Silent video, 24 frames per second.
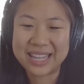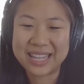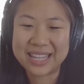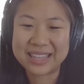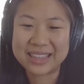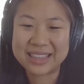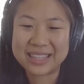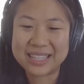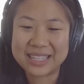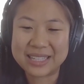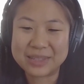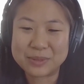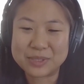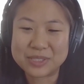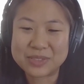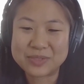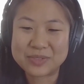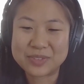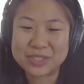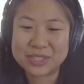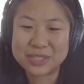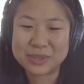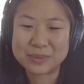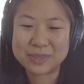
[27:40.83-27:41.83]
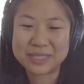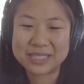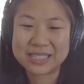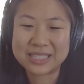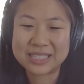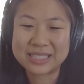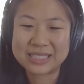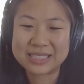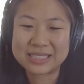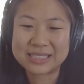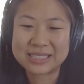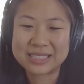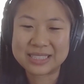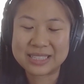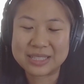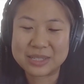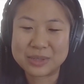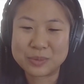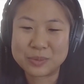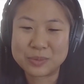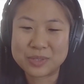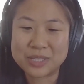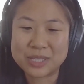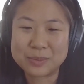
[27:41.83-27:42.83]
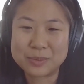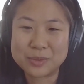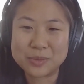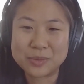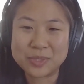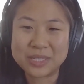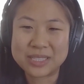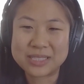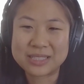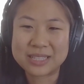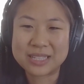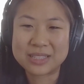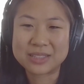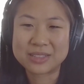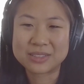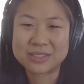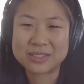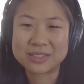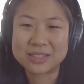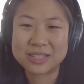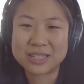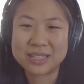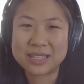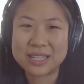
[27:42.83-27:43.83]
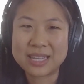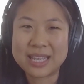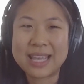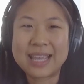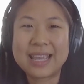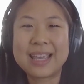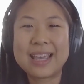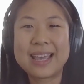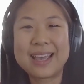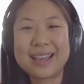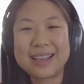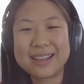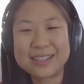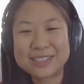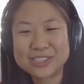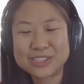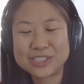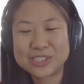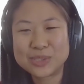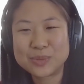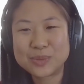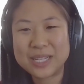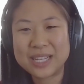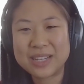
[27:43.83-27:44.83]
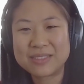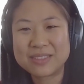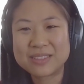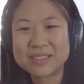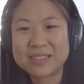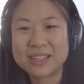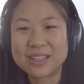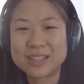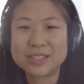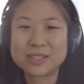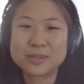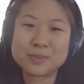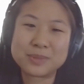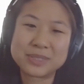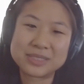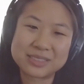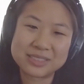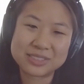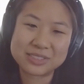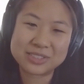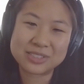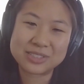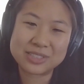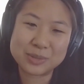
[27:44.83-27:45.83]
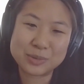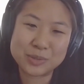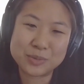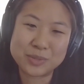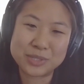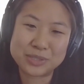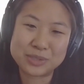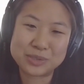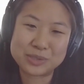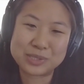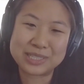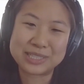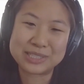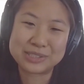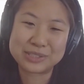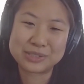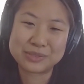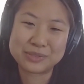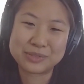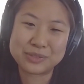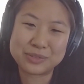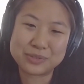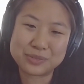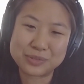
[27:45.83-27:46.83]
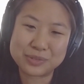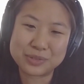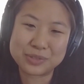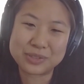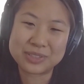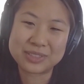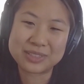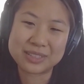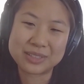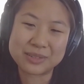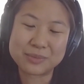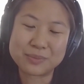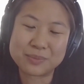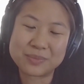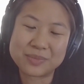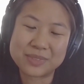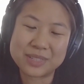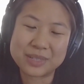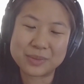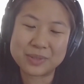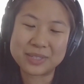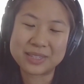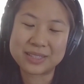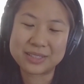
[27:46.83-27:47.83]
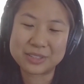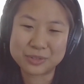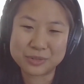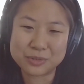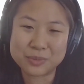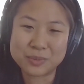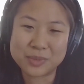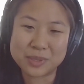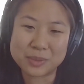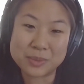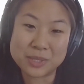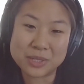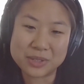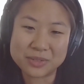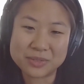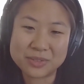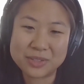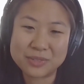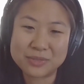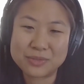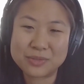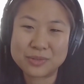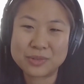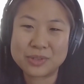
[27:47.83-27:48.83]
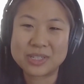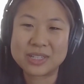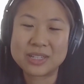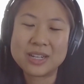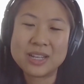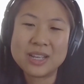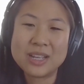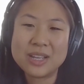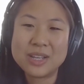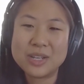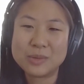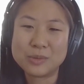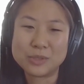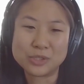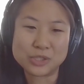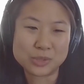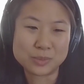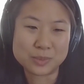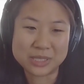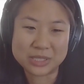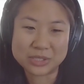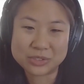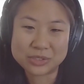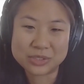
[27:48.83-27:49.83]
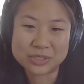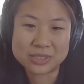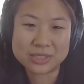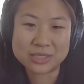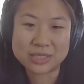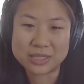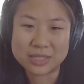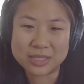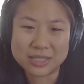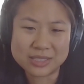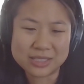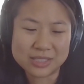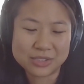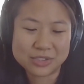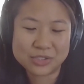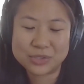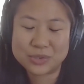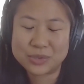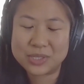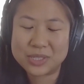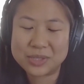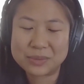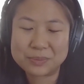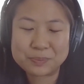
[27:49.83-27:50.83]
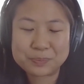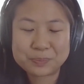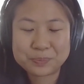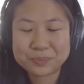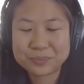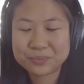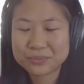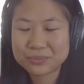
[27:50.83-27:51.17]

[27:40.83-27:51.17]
And then it was funny because a couple of weeks later, they're like, actually, we have this other position that we want you to interview for, that we think you would be a better fit for. Would you be interested? And I said, sure.